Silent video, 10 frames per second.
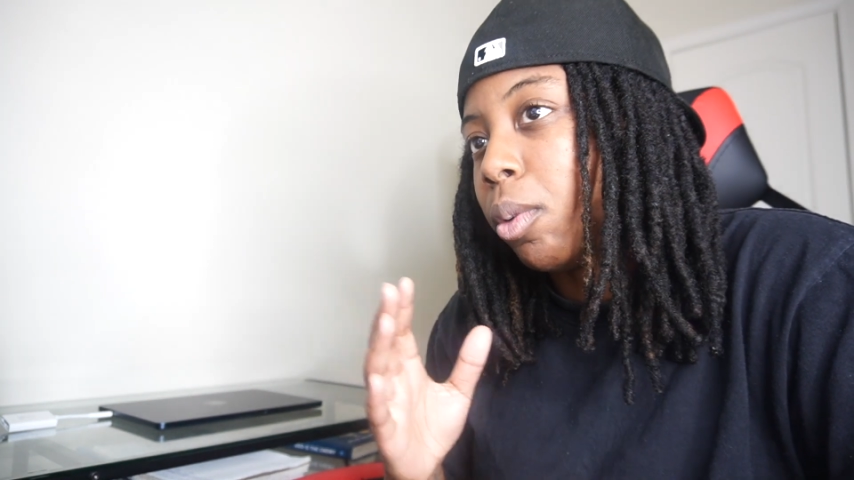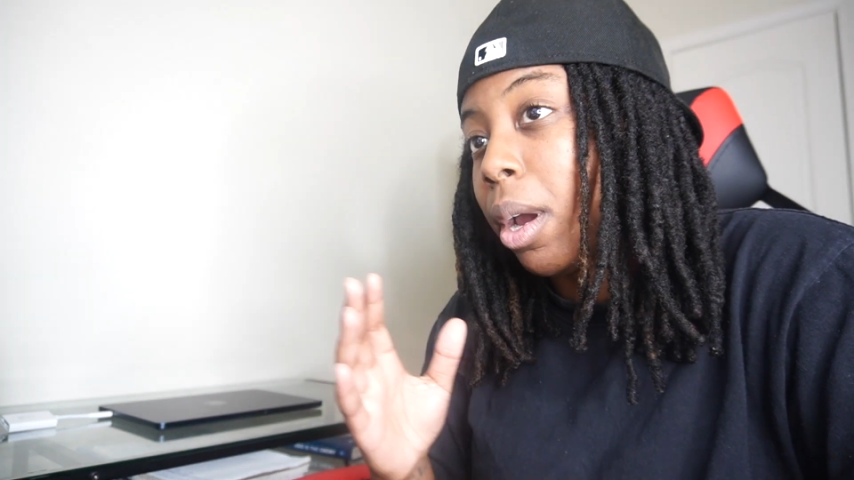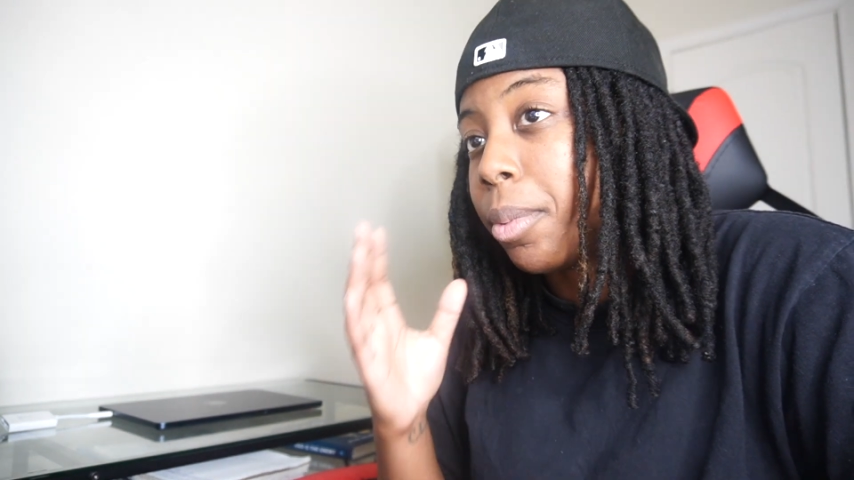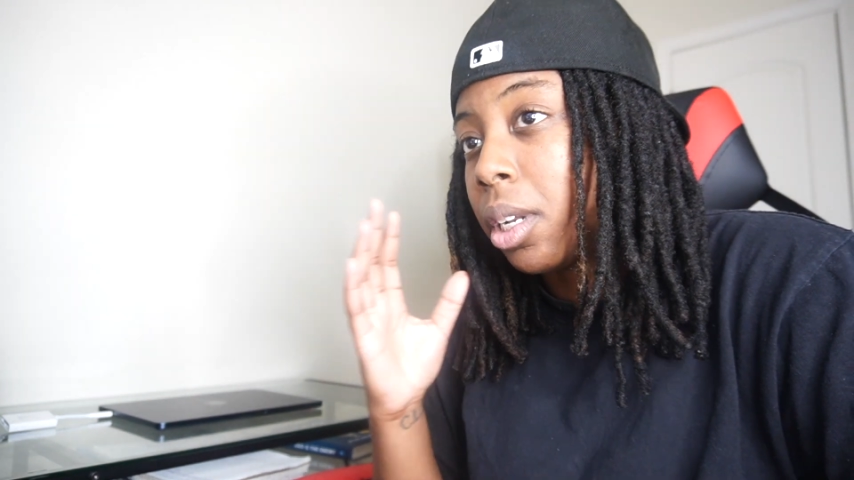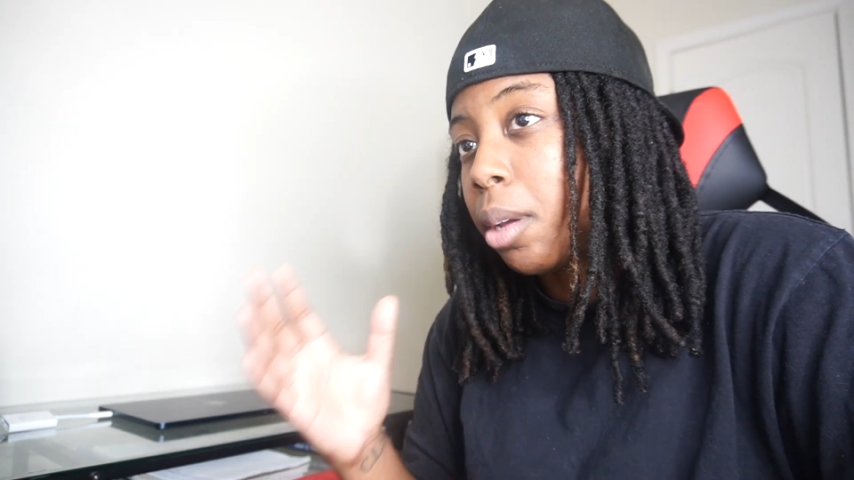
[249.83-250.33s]
be
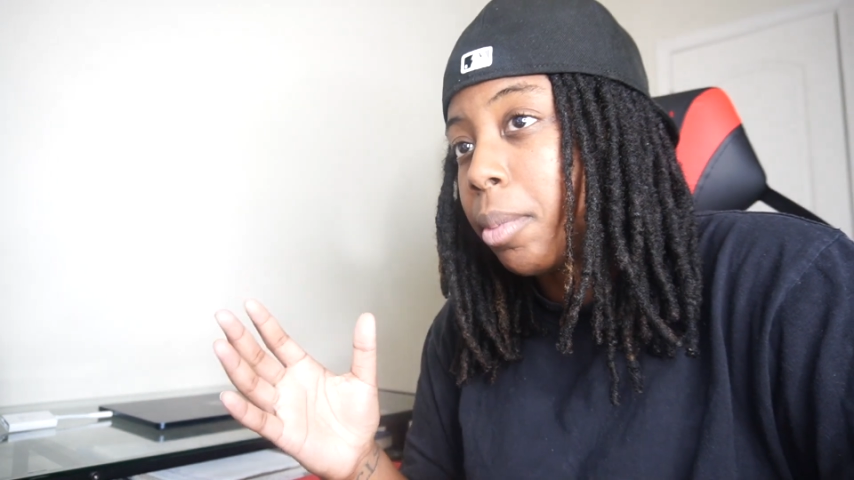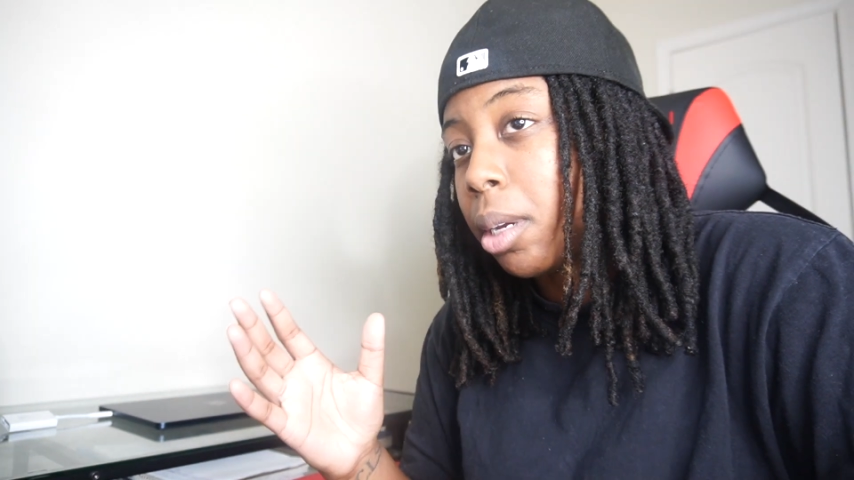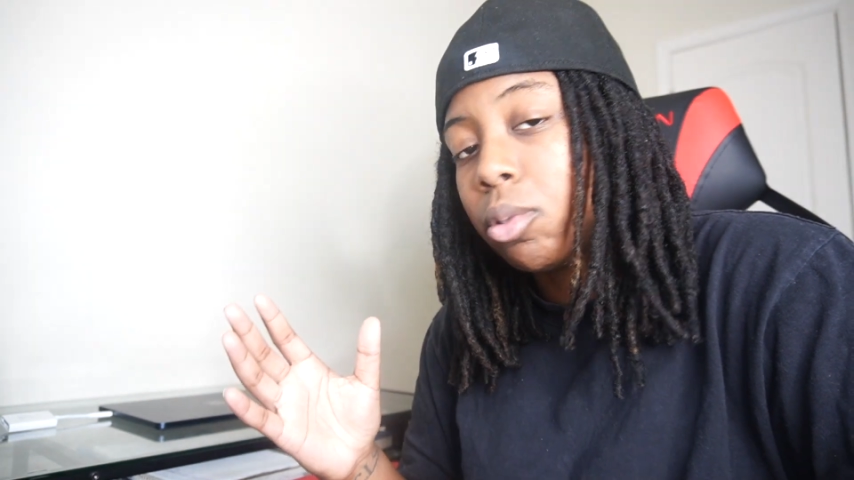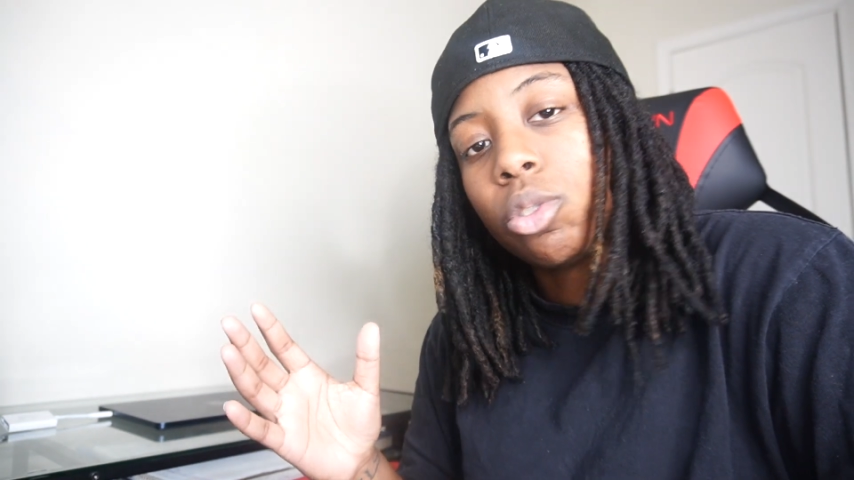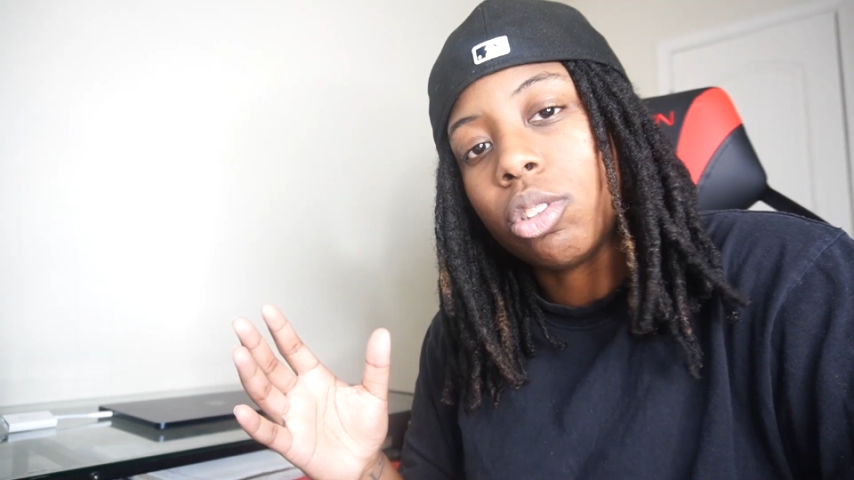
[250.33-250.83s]
rapping like
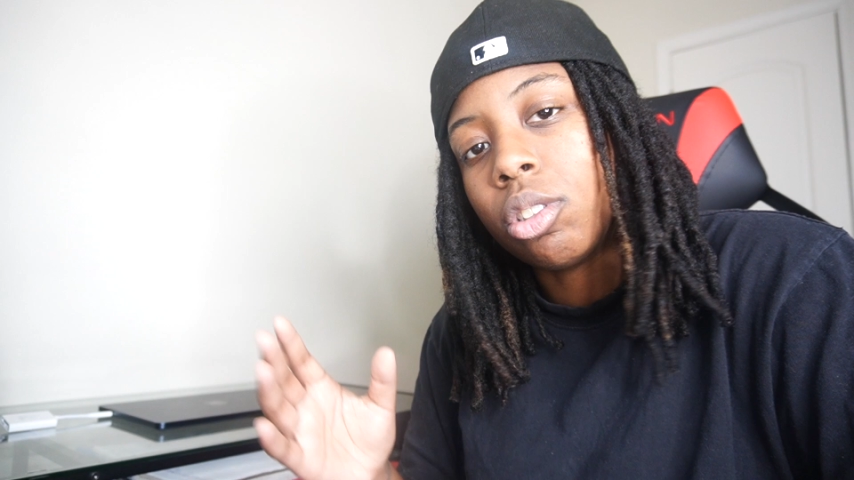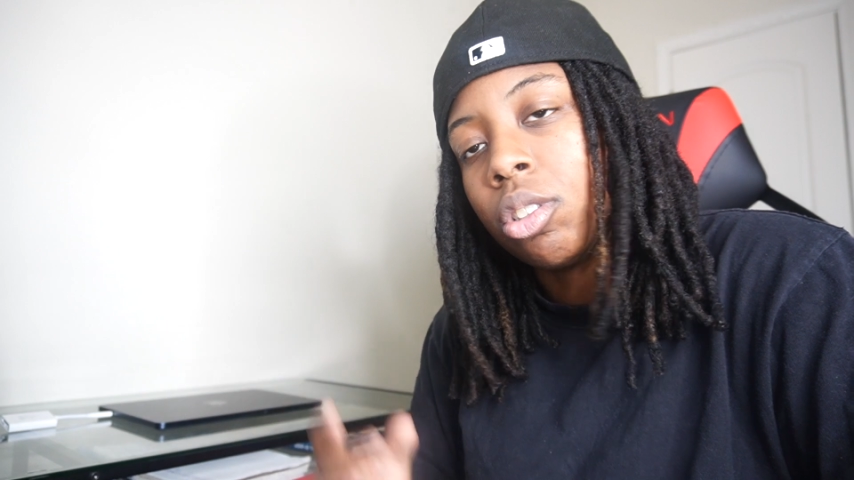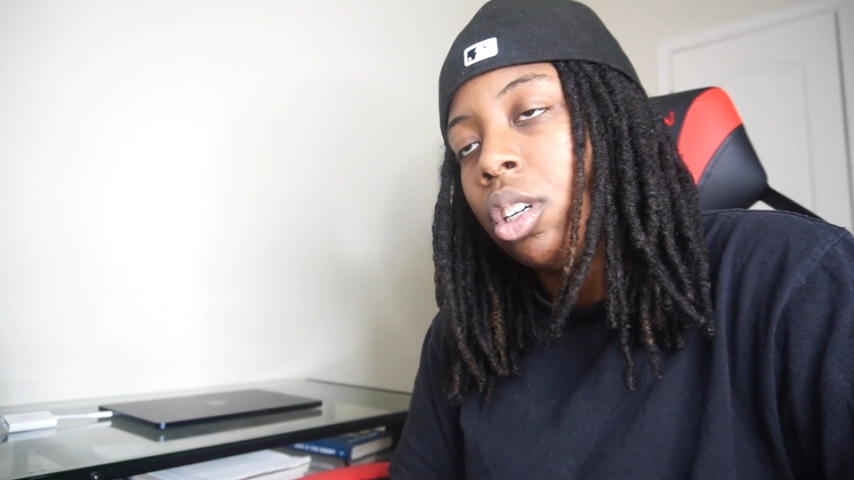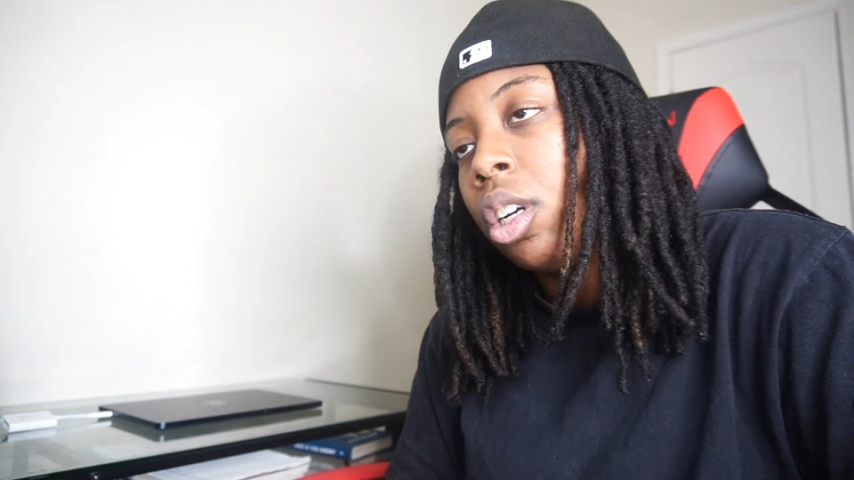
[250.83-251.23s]
Baby Drew